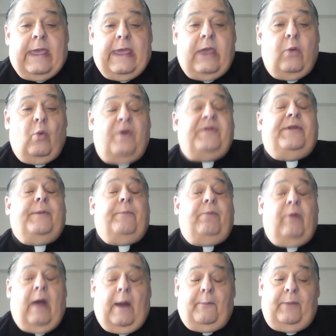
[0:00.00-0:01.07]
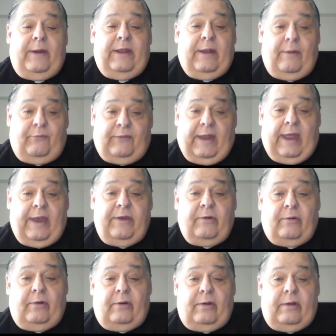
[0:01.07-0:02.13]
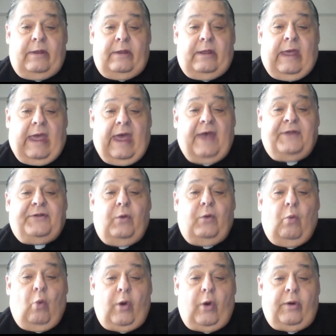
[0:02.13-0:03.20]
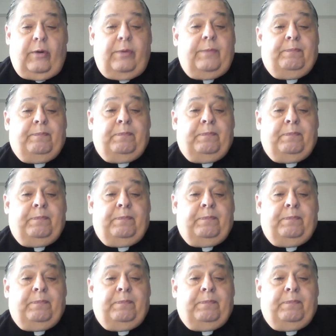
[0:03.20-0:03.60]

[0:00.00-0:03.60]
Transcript: It was the property of Daniel S. Warner.